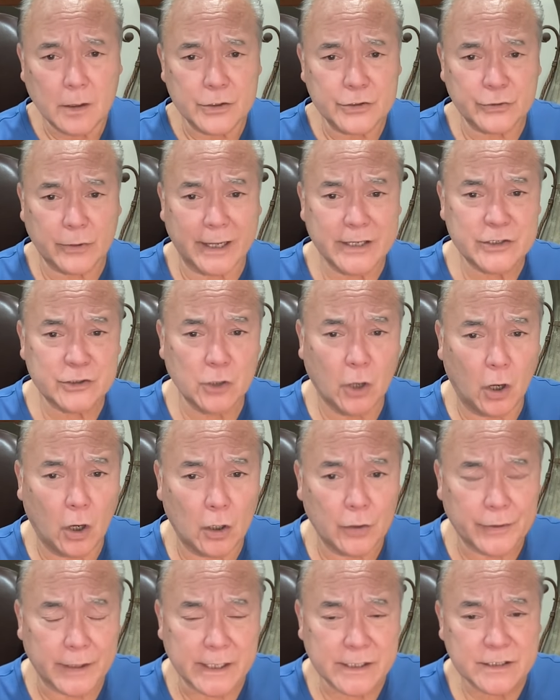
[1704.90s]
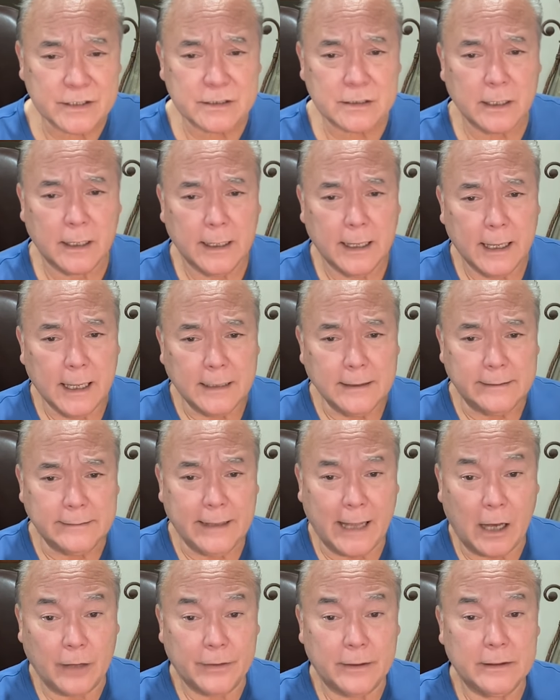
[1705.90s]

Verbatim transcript: So I saw all this. Now,